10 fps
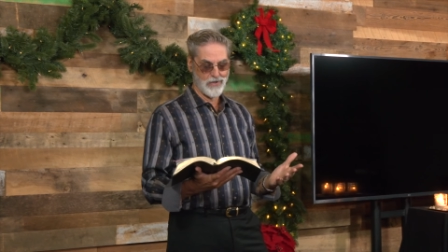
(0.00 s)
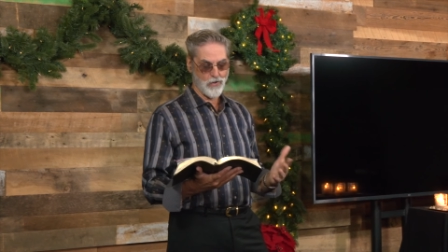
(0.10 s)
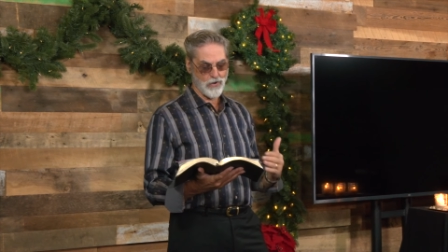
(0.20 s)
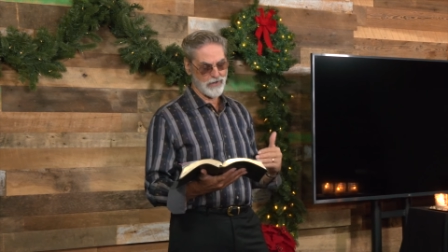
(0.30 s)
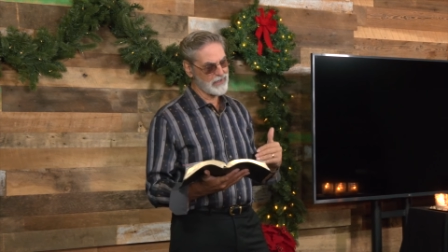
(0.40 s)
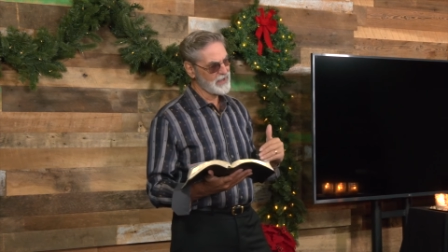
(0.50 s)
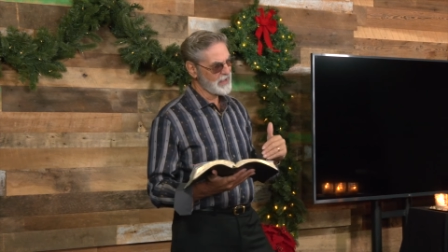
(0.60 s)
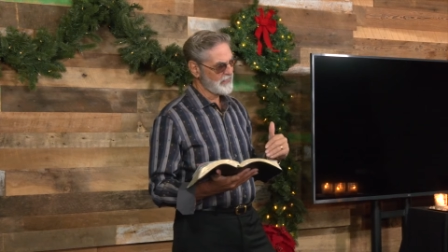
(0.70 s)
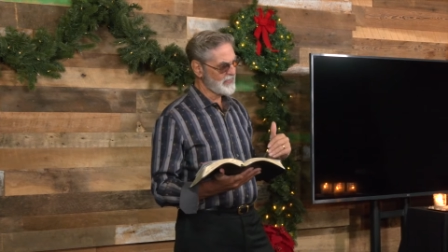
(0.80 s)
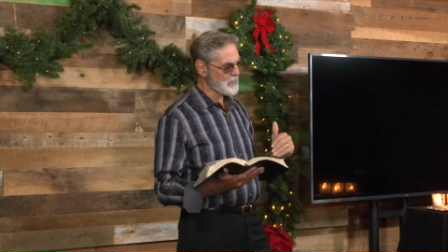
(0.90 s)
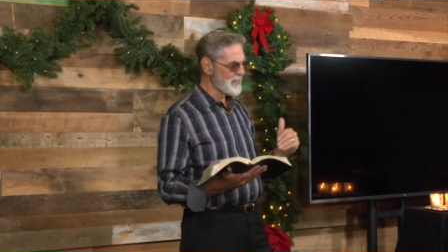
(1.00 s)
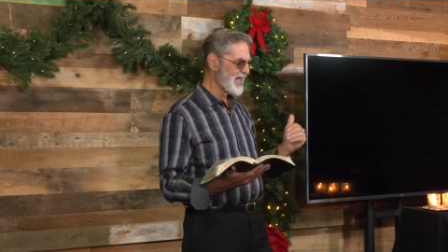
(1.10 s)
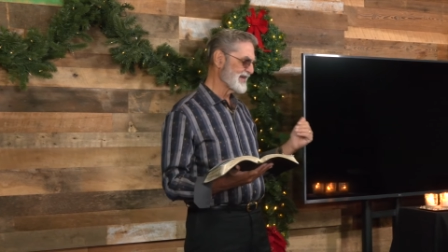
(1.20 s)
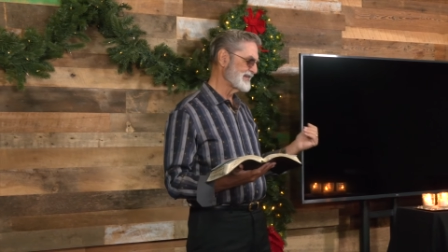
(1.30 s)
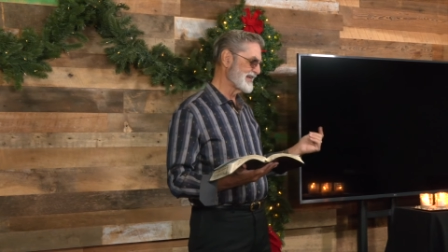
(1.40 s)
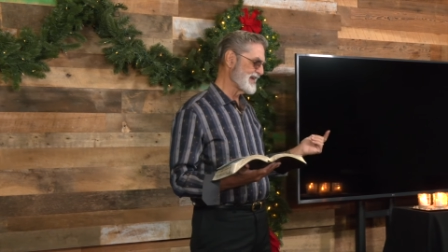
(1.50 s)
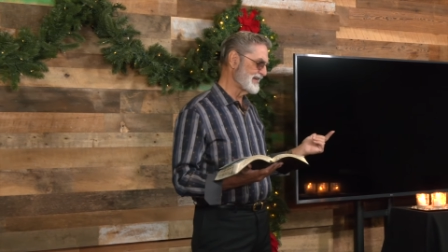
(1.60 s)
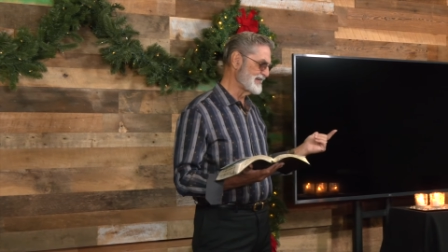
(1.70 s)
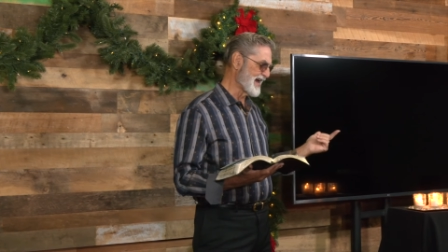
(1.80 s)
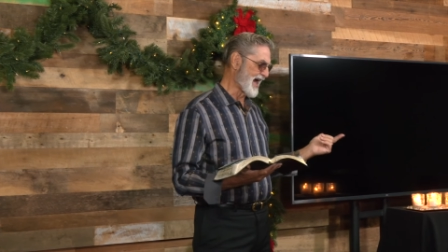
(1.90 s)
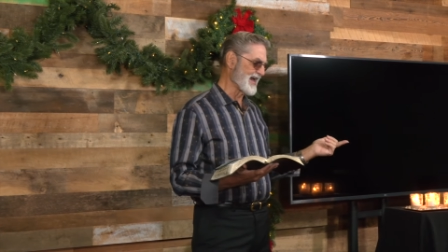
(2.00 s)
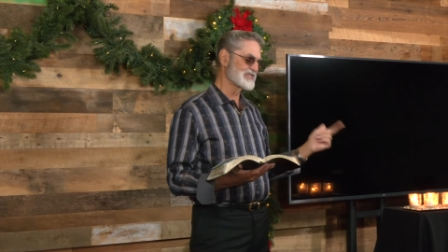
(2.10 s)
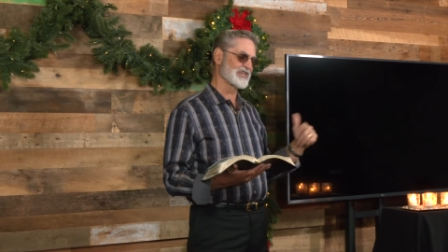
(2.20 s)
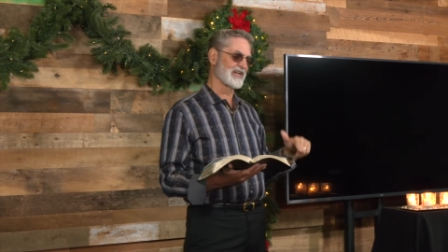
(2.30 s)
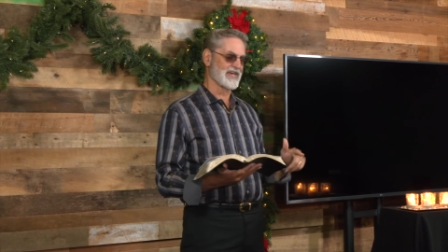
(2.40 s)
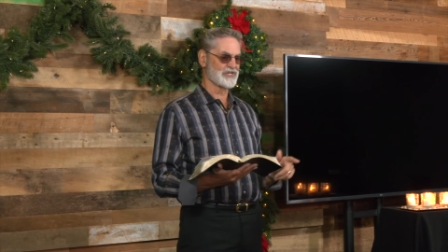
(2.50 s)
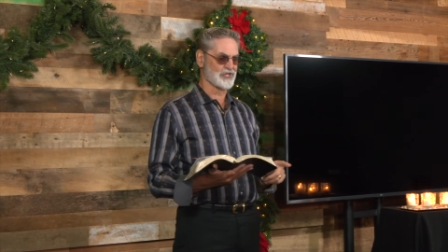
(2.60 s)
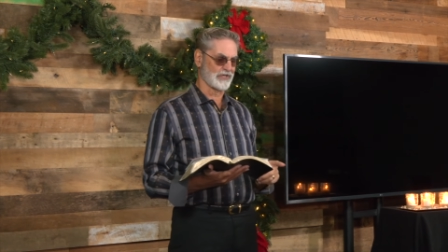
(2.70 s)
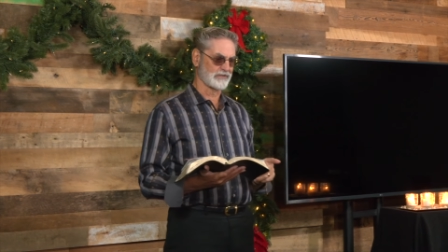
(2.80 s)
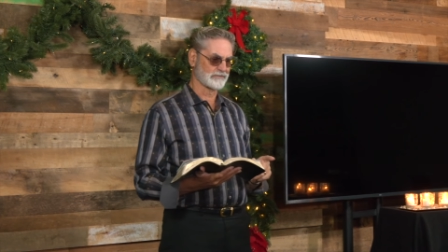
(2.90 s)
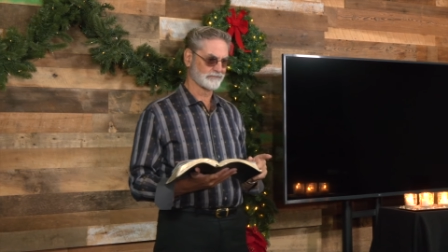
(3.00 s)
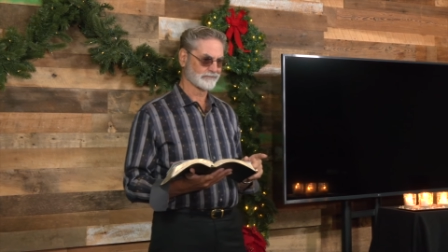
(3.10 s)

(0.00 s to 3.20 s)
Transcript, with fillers: Or the mandated isolation.